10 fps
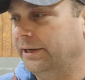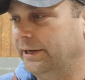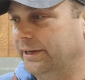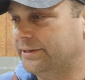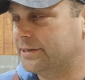
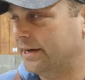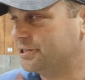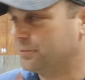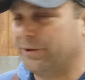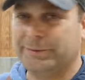Uh, it's
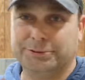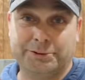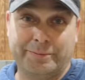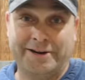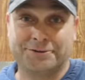nice to be able
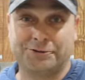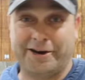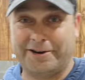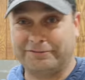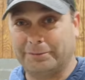to bounce
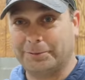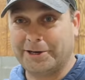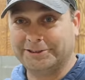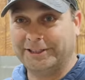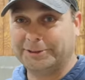around from
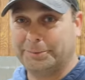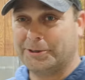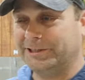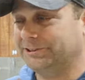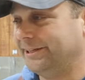project to
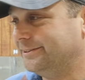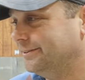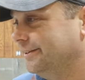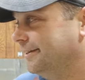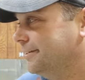
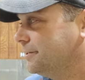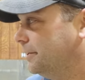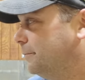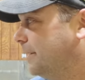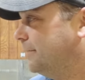project.
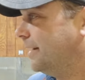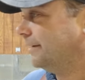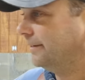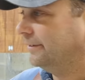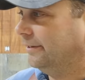So maybe I
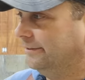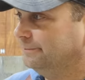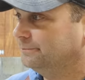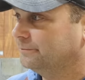can uh,